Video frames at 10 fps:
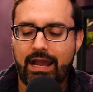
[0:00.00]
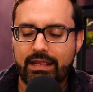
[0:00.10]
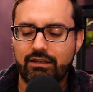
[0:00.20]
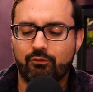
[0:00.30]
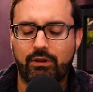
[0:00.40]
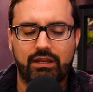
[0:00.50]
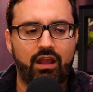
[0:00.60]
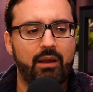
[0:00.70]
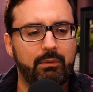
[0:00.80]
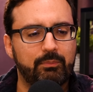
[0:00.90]
kind of reading
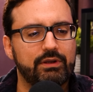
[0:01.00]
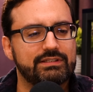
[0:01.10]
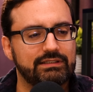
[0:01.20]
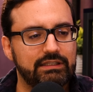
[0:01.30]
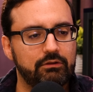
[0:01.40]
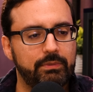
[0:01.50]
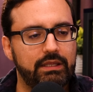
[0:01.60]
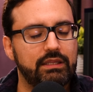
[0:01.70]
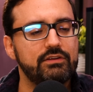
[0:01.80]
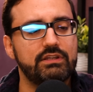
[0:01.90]
comic books a little bit.
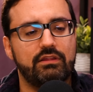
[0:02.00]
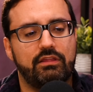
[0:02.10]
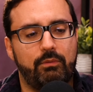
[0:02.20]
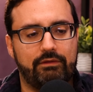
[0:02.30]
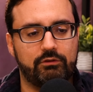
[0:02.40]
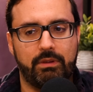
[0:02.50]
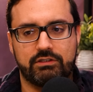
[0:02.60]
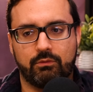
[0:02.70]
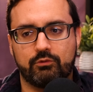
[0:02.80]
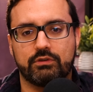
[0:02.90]
Here's the other thing we have to
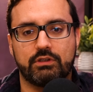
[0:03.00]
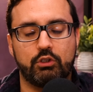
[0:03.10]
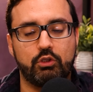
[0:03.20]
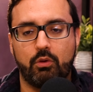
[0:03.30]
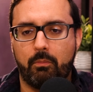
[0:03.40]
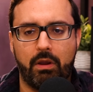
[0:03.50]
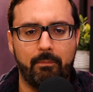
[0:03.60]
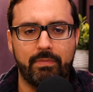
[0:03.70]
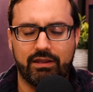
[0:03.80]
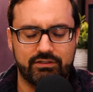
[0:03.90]
mention, which was
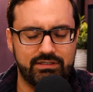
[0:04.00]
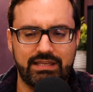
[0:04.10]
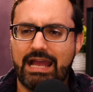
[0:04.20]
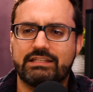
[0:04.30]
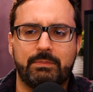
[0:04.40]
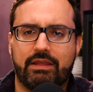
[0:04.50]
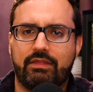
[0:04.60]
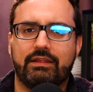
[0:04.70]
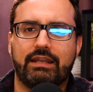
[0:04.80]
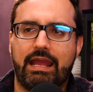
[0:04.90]
a seismic
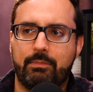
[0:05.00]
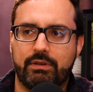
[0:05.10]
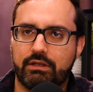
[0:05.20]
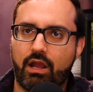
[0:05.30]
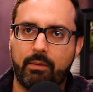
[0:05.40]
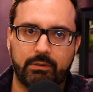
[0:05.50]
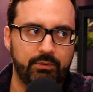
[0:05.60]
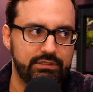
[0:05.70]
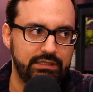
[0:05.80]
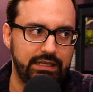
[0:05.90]
thing that happened in comic
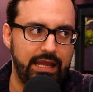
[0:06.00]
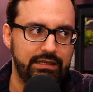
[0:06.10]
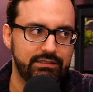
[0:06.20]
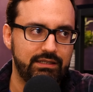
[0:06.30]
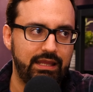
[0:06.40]
books in the 90s. In